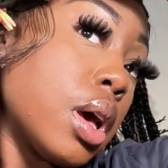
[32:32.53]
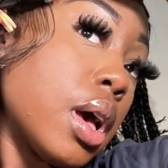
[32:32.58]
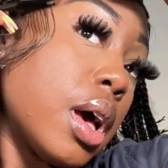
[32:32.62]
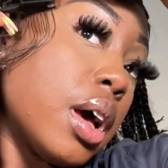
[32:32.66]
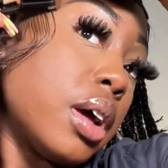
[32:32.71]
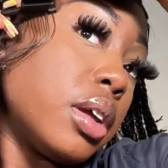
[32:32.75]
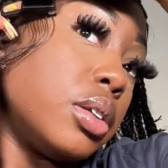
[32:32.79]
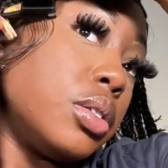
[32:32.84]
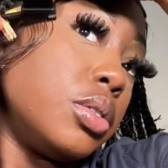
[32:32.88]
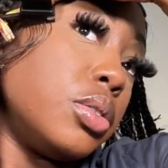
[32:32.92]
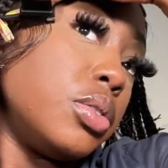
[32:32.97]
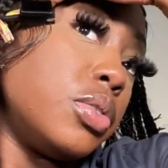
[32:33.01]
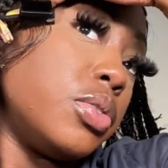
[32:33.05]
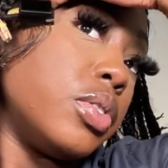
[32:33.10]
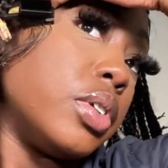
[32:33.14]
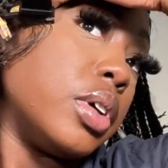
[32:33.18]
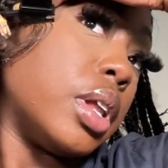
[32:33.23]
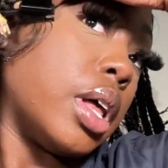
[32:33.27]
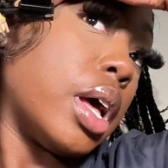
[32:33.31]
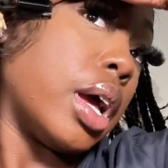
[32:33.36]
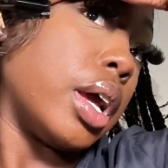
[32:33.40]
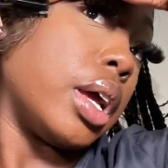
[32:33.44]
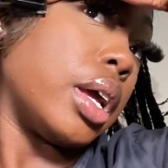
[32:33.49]
I do feel
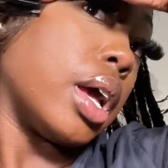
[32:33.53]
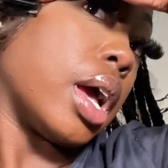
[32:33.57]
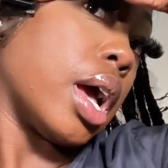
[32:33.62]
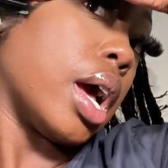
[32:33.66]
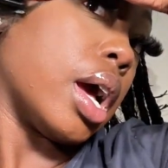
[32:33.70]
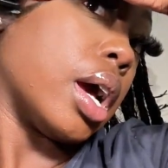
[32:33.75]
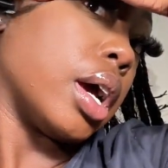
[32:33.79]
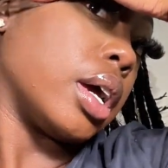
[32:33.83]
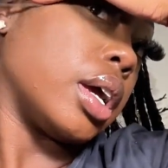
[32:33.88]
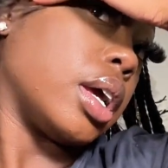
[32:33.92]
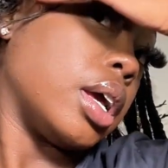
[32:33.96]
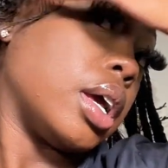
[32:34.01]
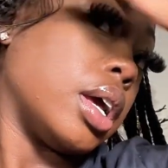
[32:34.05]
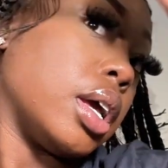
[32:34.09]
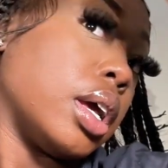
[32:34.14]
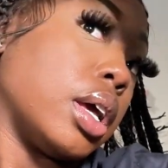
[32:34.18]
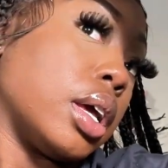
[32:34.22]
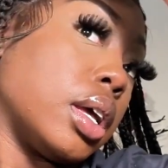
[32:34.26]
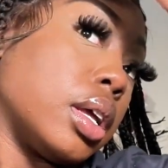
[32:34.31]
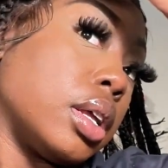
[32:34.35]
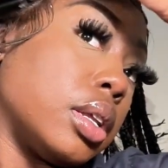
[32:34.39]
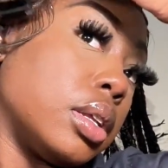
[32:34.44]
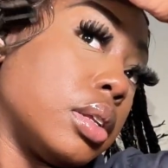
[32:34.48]
like y'all
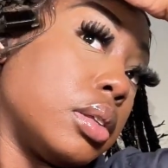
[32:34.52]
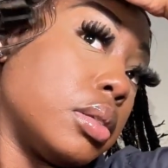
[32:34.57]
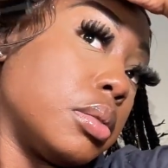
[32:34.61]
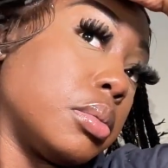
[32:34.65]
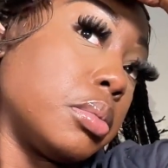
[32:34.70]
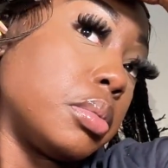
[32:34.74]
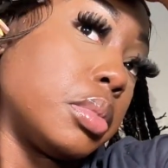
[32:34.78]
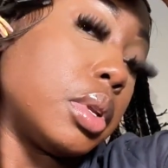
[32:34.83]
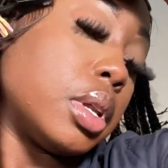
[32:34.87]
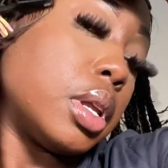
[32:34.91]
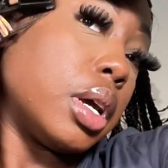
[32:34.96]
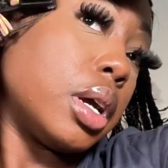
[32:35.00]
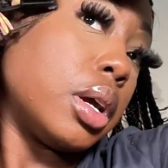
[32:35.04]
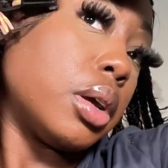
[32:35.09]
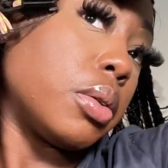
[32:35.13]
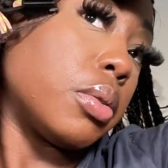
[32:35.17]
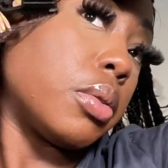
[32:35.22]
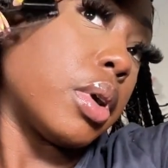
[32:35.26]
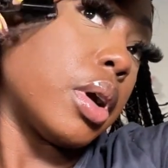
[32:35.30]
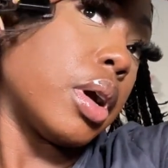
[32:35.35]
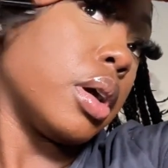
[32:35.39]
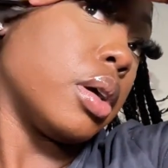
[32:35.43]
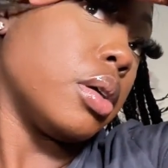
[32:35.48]
can play
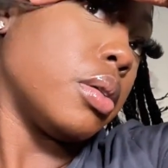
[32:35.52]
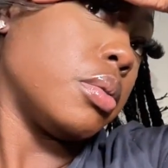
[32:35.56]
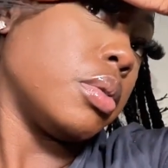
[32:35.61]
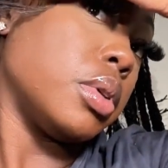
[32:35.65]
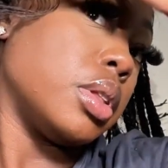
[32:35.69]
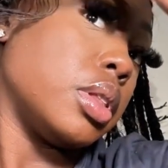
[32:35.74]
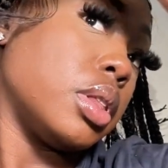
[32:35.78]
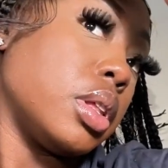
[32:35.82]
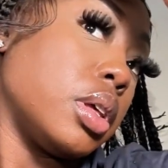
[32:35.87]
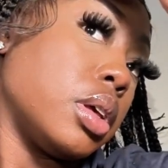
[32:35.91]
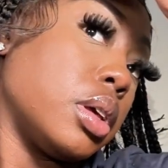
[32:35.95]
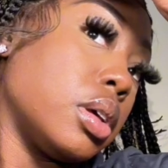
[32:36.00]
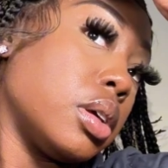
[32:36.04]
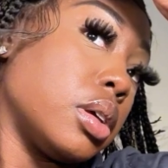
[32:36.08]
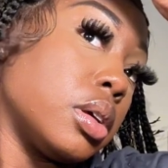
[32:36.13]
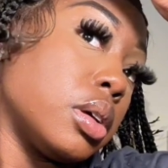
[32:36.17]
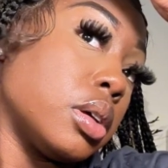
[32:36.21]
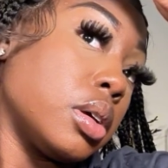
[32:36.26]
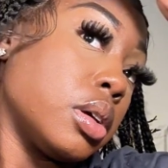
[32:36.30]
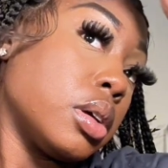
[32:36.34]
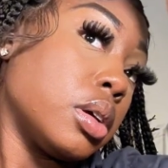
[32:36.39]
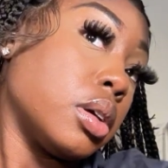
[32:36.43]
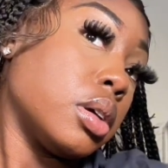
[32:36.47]
around with it.
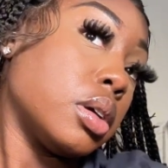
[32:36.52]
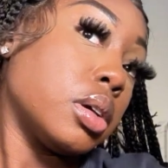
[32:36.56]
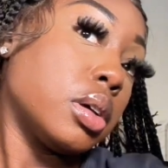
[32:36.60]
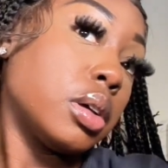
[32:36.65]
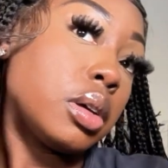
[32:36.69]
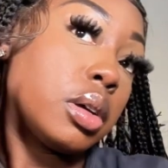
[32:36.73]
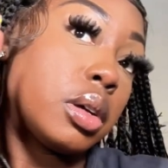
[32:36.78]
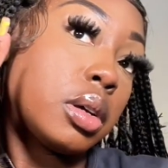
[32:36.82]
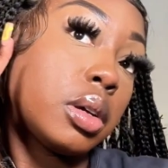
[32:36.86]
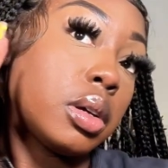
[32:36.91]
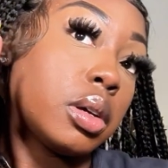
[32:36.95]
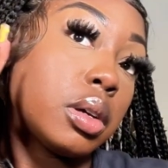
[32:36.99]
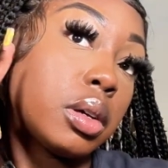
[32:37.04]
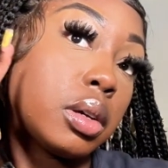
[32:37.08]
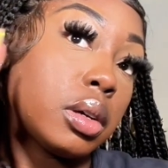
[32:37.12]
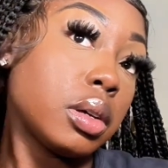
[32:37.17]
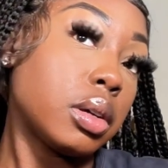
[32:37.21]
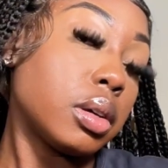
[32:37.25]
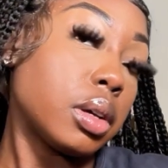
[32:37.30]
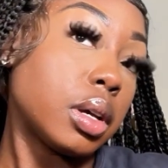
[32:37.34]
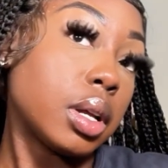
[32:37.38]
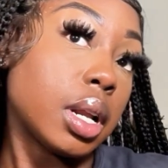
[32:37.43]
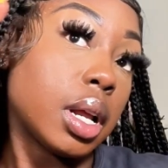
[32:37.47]

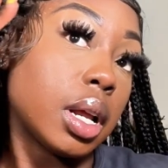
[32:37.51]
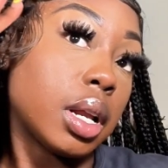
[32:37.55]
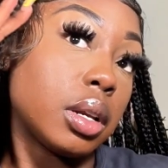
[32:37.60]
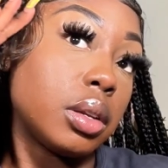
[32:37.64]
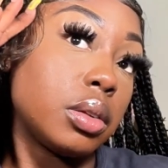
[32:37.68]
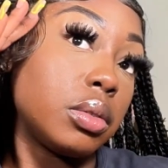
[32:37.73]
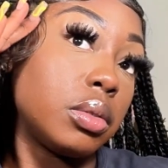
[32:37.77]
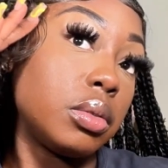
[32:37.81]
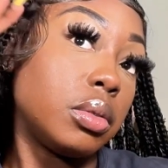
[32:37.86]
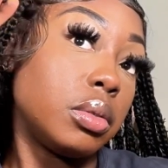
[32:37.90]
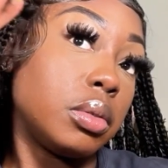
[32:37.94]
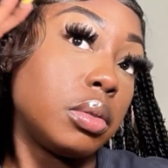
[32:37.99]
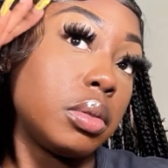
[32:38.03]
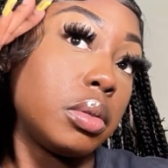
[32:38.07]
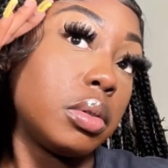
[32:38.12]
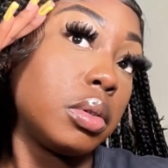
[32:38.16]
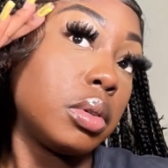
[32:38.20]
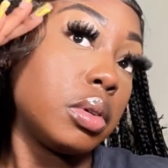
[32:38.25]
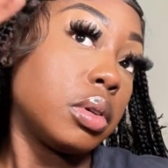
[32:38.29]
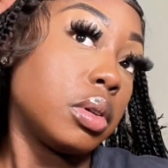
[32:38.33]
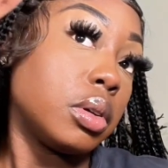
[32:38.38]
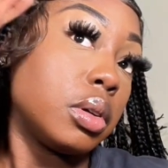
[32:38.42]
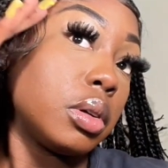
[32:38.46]
And I do
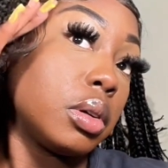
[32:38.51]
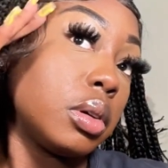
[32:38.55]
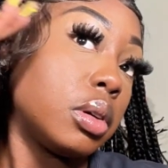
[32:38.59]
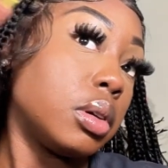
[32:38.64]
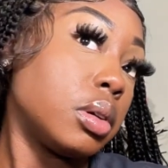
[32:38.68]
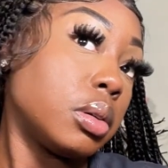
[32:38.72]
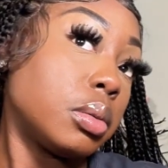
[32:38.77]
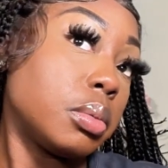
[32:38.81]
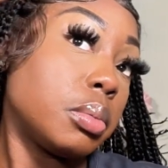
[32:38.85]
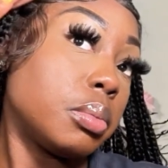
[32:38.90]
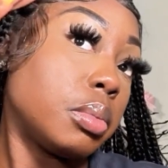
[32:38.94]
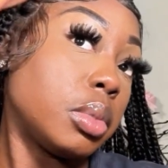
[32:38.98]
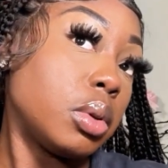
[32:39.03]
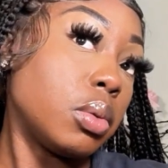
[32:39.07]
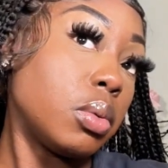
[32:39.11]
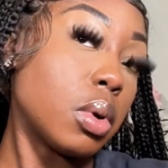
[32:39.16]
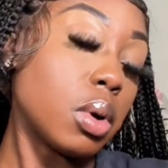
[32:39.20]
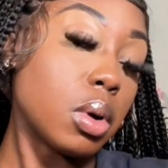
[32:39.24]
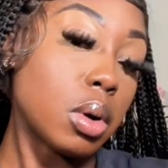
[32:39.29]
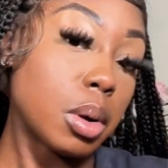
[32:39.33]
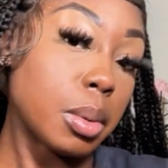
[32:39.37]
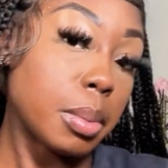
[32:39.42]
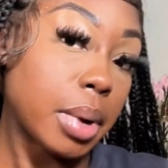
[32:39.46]
be
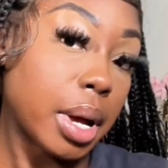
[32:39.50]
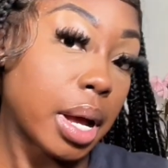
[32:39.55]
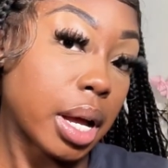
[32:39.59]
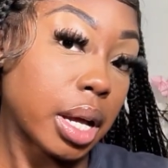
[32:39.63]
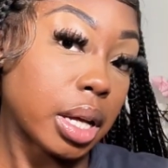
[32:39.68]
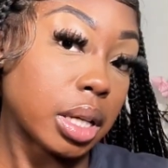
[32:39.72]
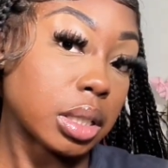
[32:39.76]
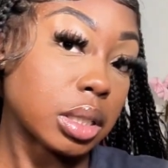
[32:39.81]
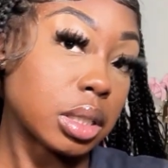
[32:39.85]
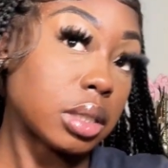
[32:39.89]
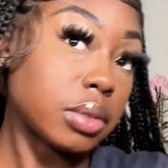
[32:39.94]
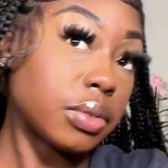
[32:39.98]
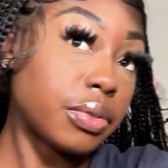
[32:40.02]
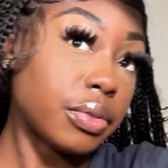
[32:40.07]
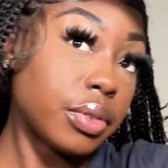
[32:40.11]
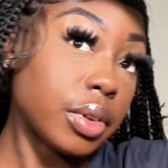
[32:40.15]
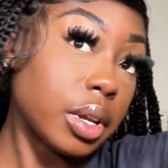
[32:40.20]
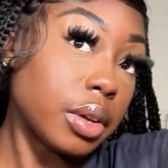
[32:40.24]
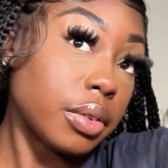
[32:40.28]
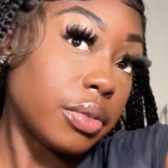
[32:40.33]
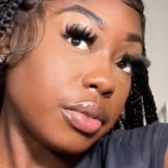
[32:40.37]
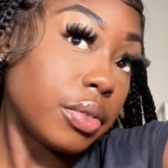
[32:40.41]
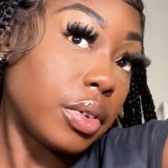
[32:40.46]
wanting mine
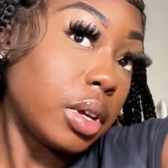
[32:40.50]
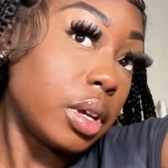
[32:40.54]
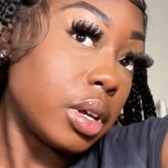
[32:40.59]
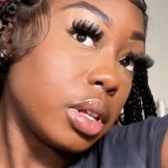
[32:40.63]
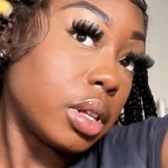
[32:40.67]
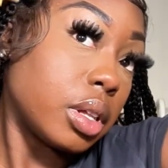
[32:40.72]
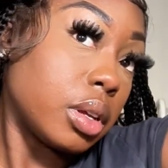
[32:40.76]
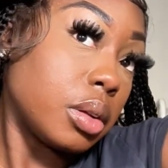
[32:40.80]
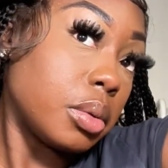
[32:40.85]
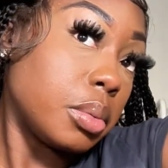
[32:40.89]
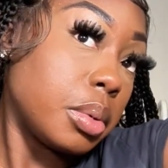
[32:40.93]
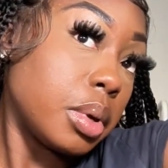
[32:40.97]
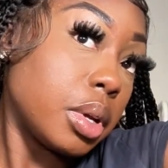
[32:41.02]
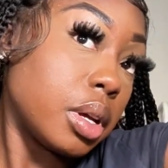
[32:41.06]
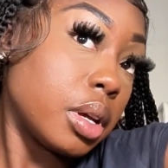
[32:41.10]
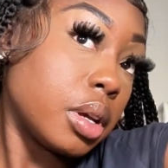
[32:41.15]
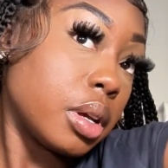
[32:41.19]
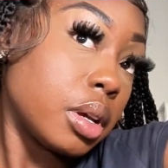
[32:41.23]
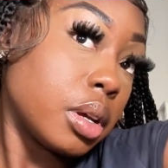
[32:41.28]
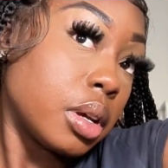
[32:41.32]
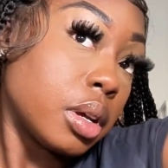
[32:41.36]
fluffy a little bit.